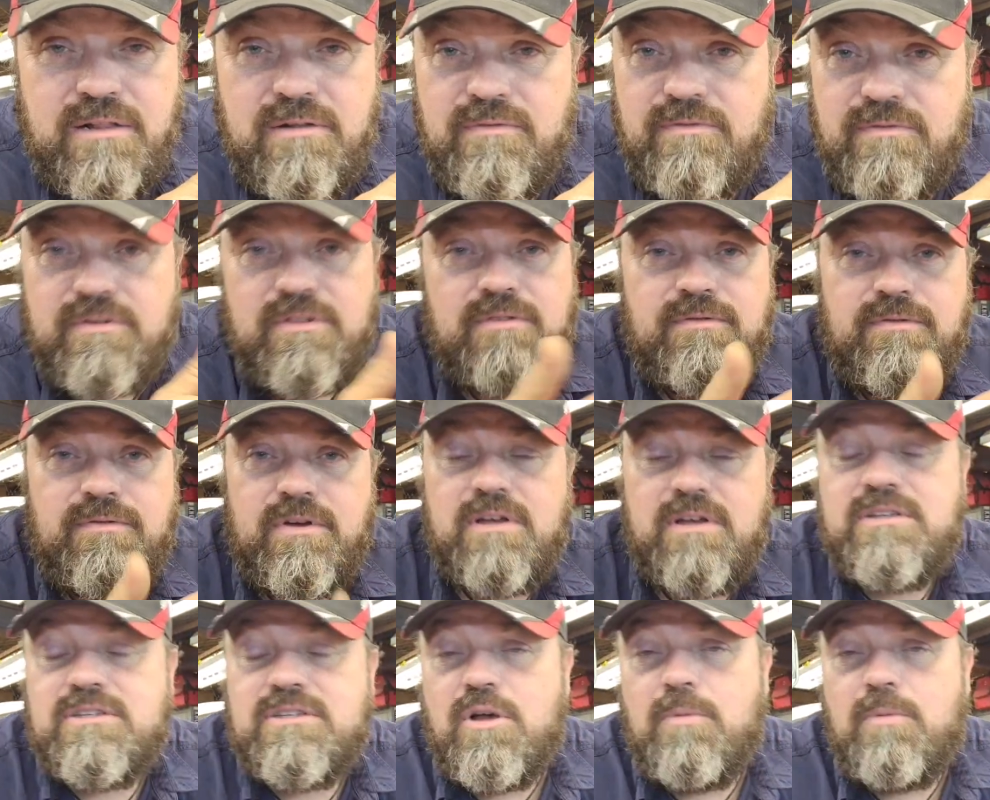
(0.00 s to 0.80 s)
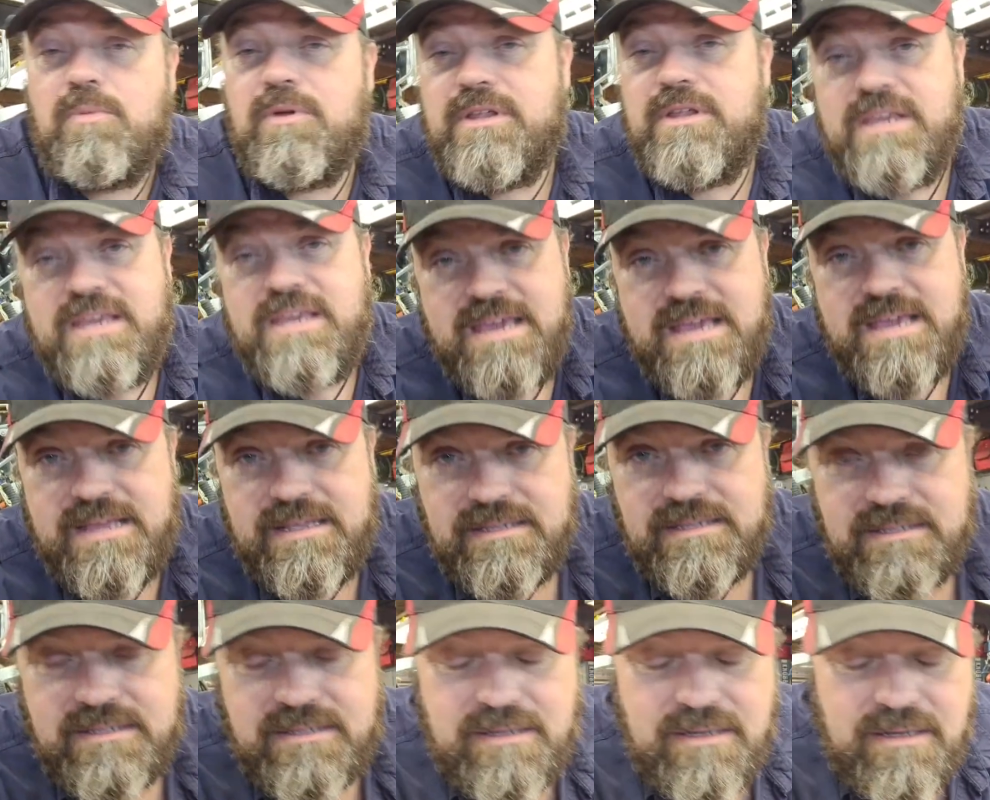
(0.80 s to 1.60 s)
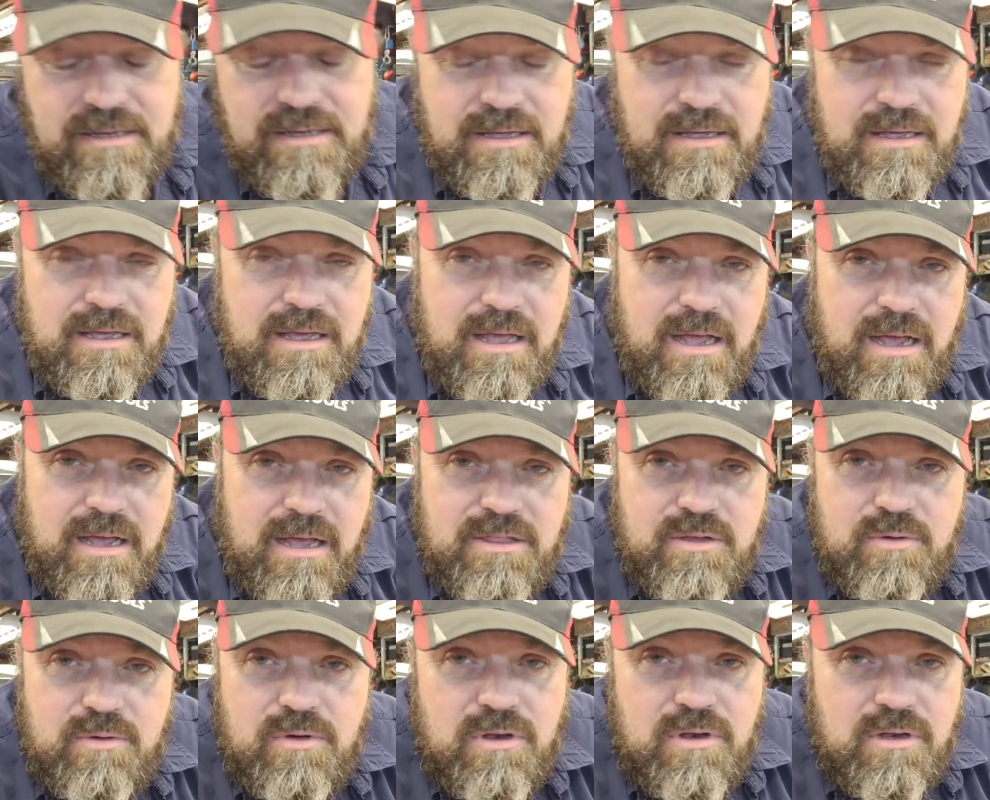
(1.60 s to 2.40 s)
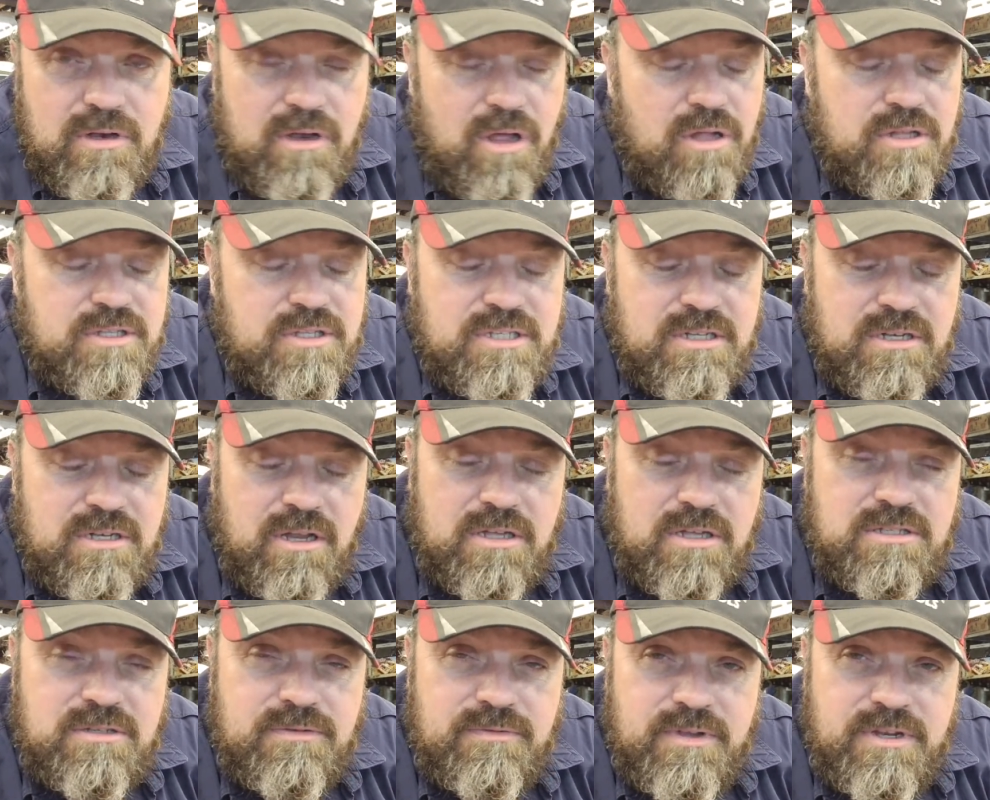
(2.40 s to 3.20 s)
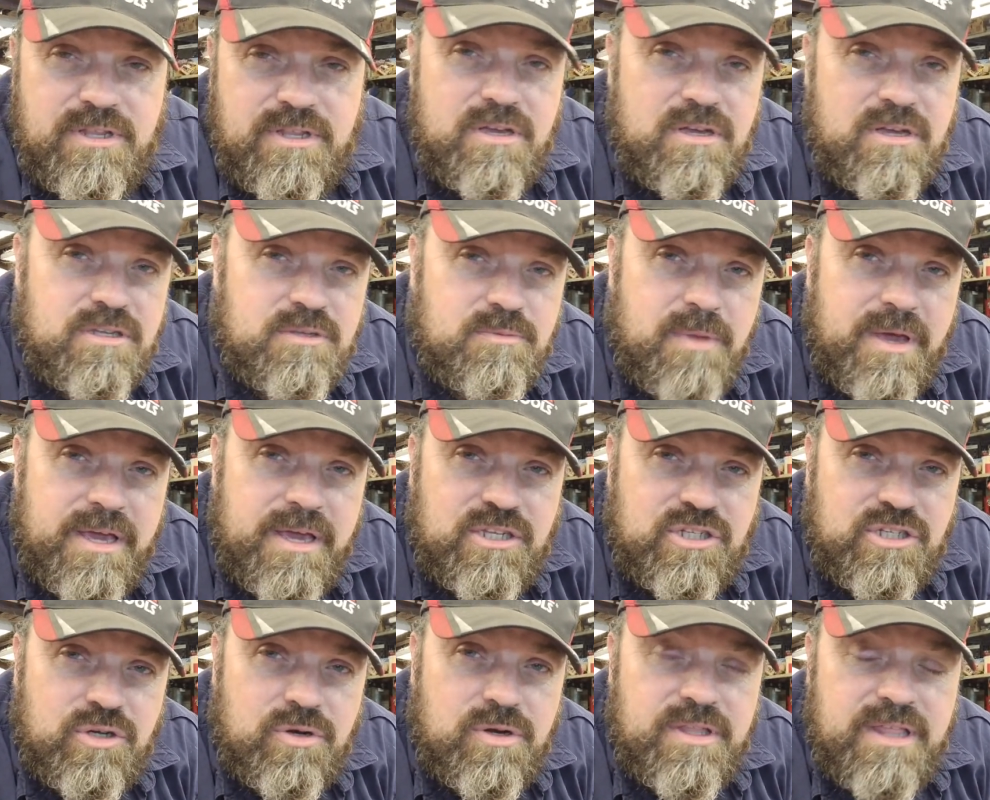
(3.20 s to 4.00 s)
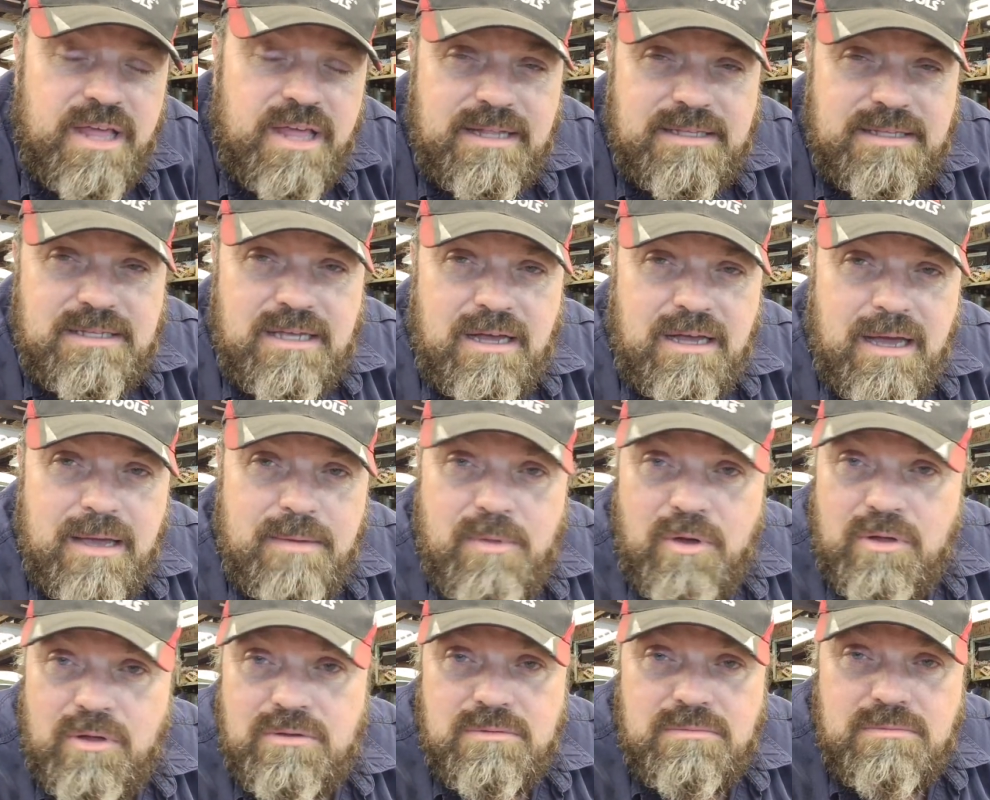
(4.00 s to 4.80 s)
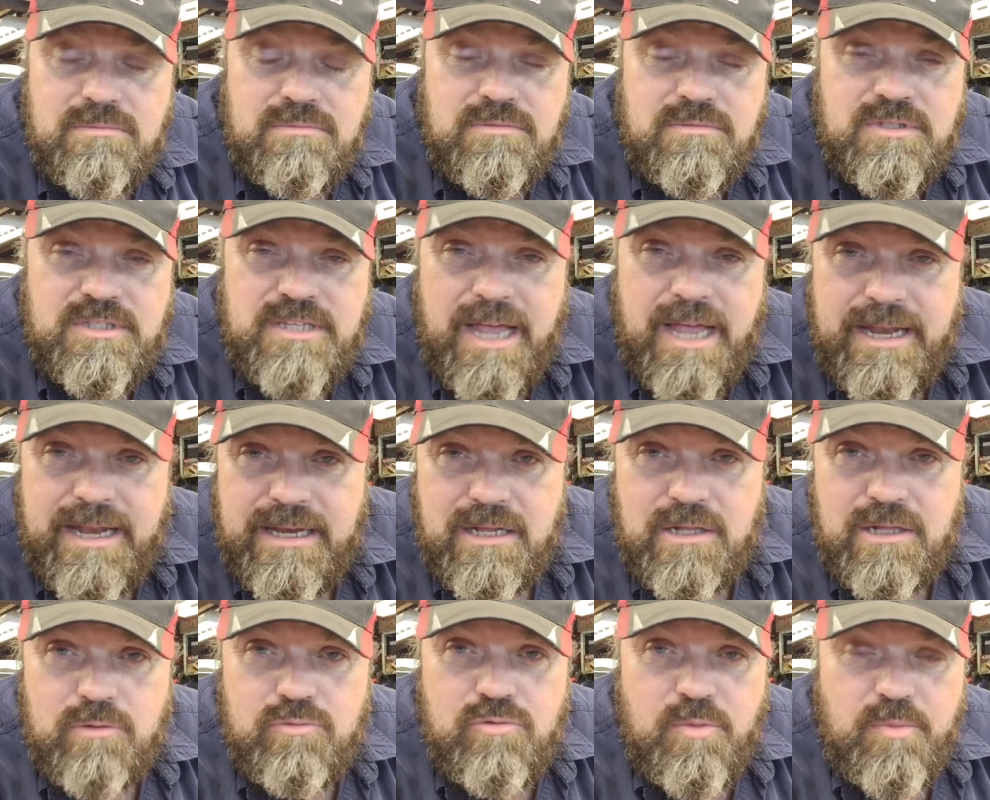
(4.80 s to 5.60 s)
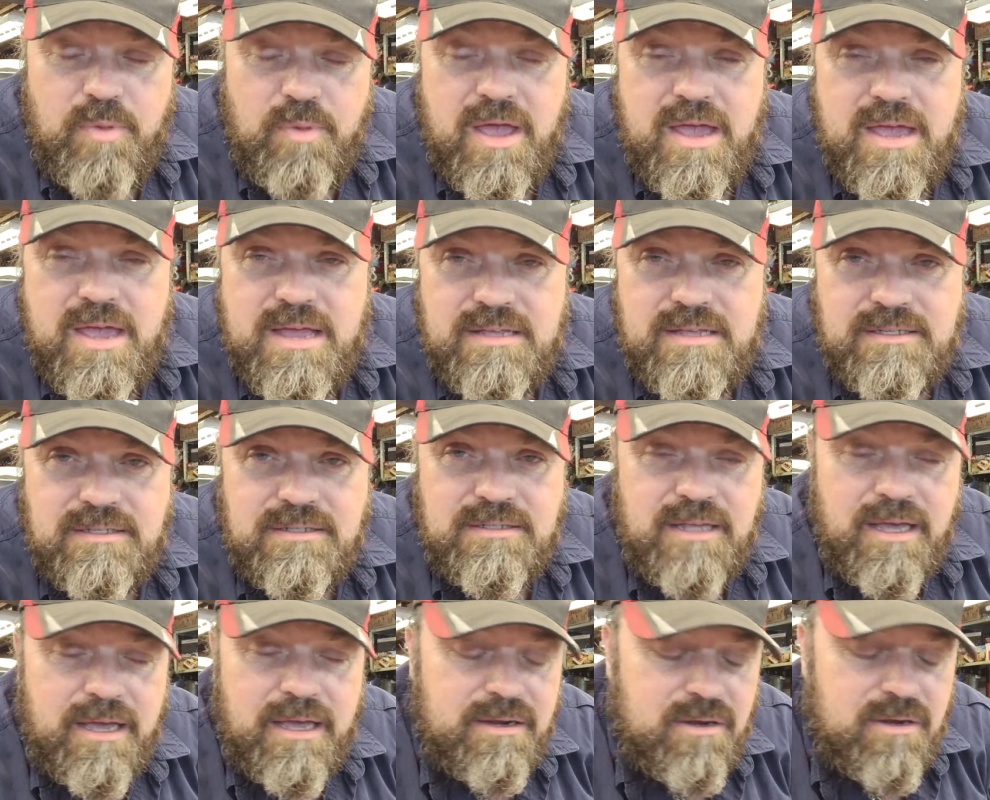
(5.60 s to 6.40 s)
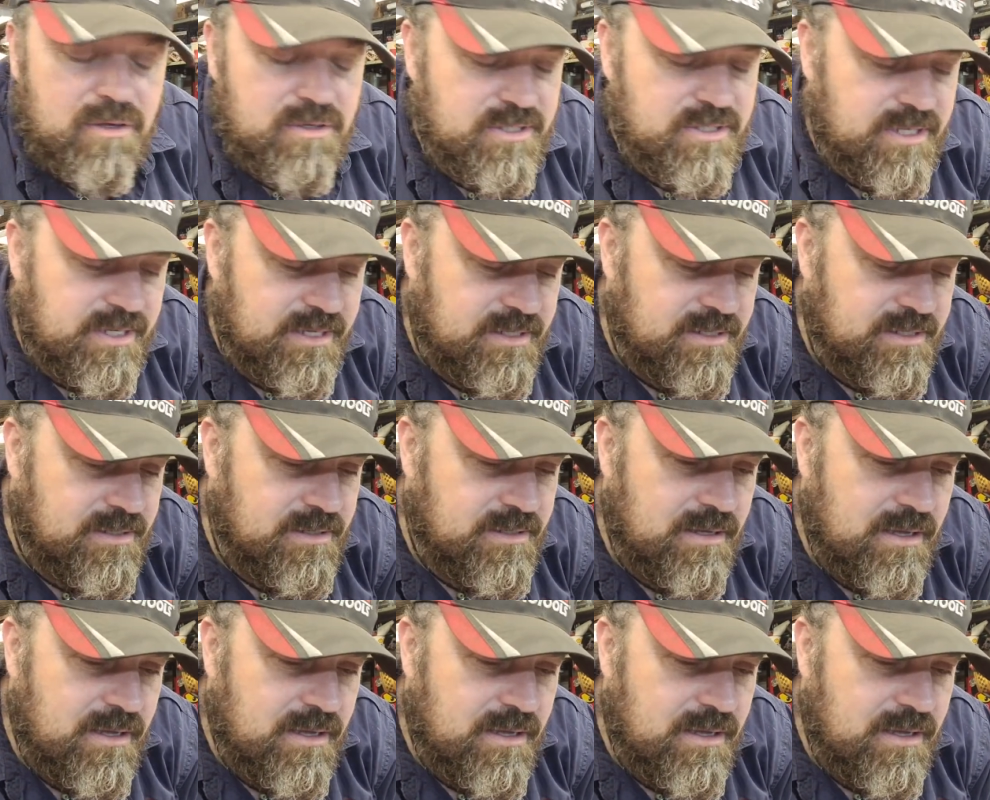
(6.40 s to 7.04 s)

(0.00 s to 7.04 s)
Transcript: for the first couple of years. And there were lots and lots of videos made during that time on technical repairs and diagnostics.